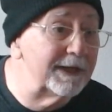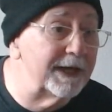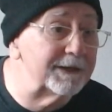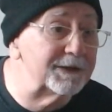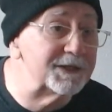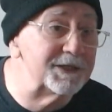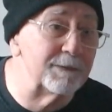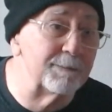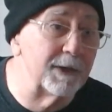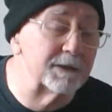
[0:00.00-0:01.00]
get the
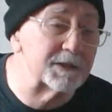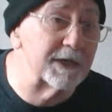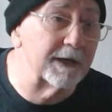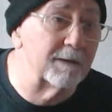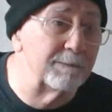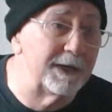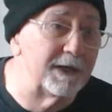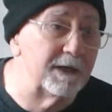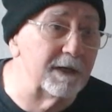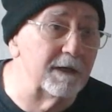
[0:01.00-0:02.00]
tip on the second
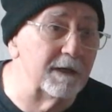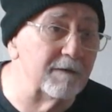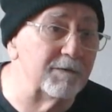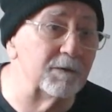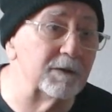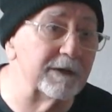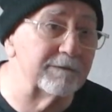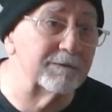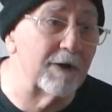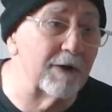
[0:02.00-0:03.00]
beat if you
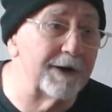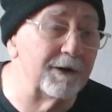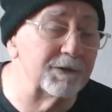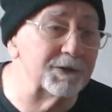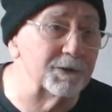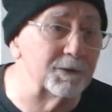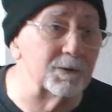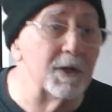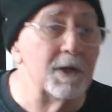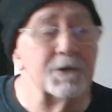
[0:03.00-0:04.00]
lift right on 2.
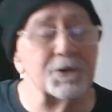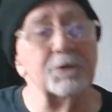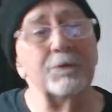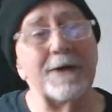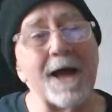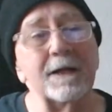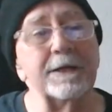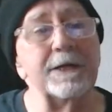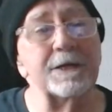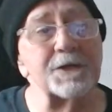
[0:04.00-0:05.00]
So the
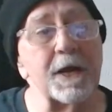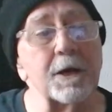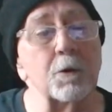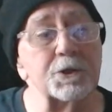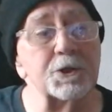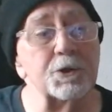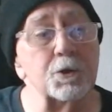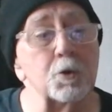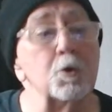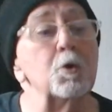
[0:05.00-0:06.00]
reality is I go
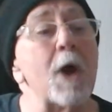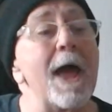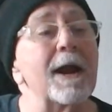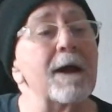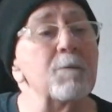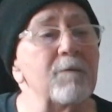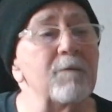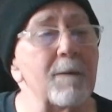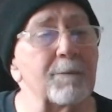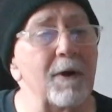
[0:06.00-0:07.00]
2 and I move
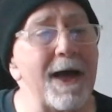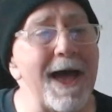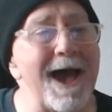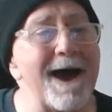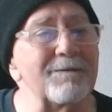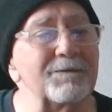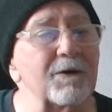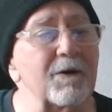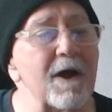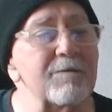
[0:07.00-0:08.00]
up.
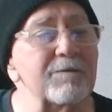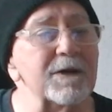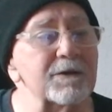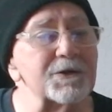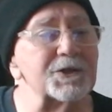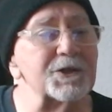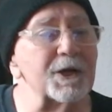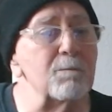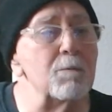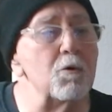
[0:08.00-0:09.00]
After I feel the
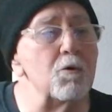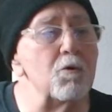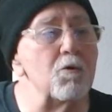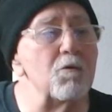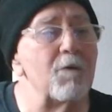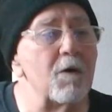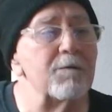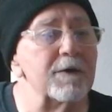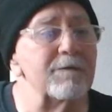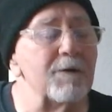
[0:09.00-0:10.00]
stick move
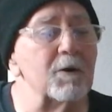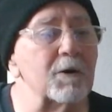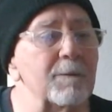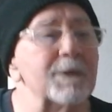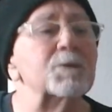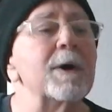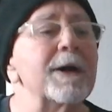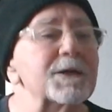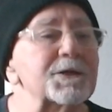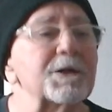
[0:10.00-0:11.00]
over the fulcrum is when
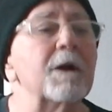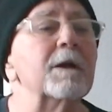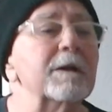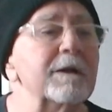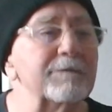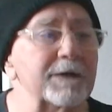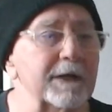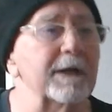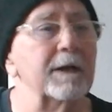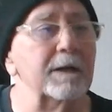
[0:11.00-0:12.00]
I start
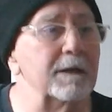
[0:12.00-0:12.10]
lifting it.